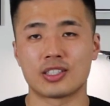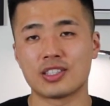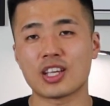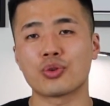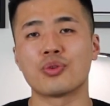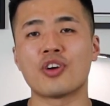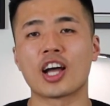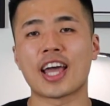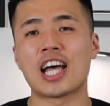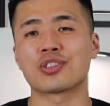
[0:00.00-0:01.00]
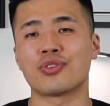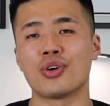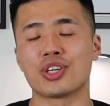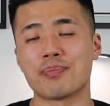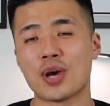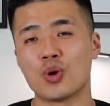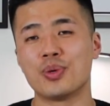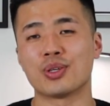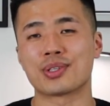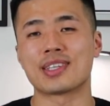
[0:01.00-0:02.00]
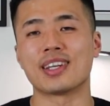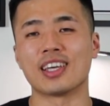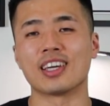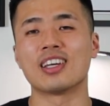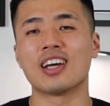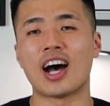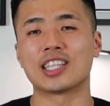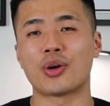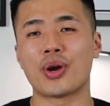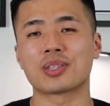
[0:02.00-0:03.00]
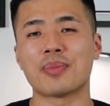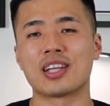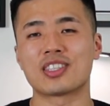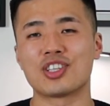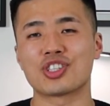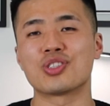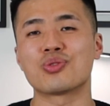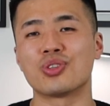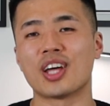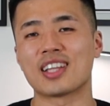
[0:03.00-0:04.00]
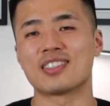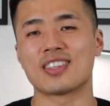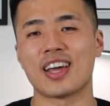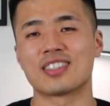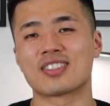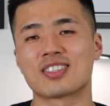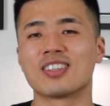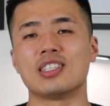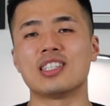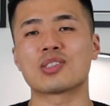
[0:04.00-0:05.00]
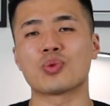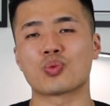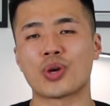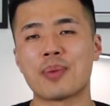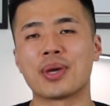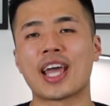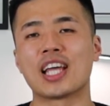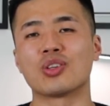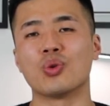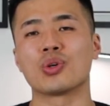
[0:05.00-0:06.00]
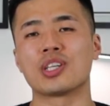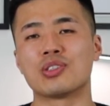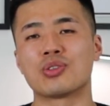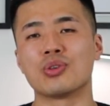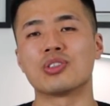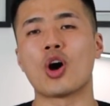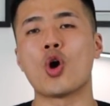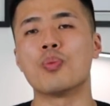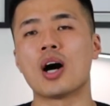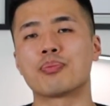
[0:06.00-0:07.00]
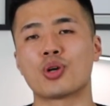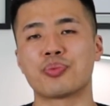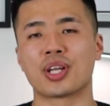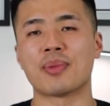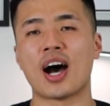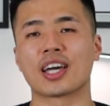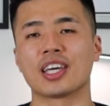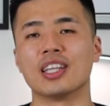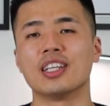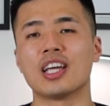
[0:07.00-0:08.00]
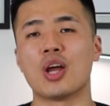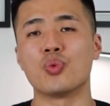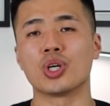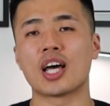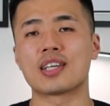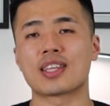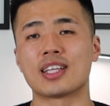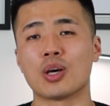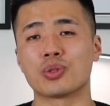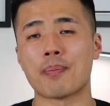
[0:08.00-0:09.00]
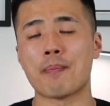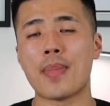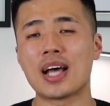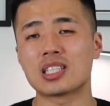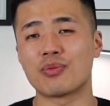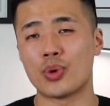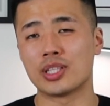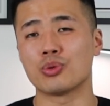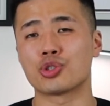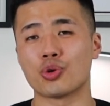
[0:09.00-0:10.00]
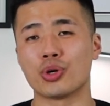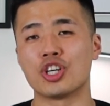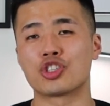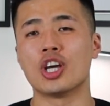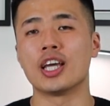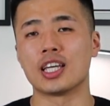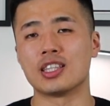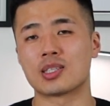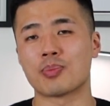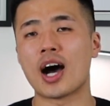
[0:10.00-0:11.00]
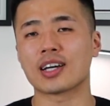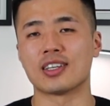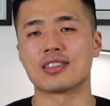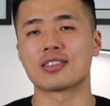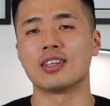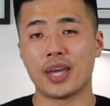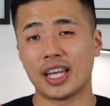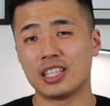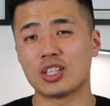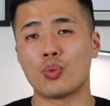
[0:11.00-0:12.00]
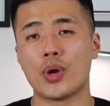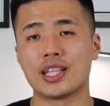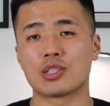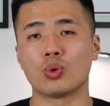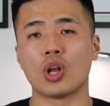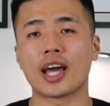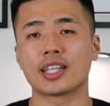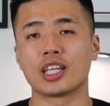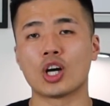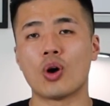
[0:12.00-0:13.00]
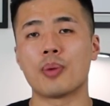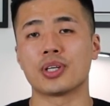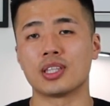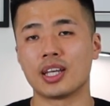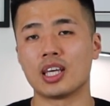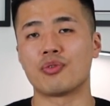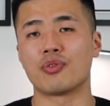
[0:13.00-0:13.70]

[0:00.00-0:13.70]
Since I couldn't find cash flow in Melbourne or Sydney, I directed my attention to the other states. This was when I began to look into the Hobart property market and realized that there was a massive rental shortage in this market, meaning the rent will likely go up in the near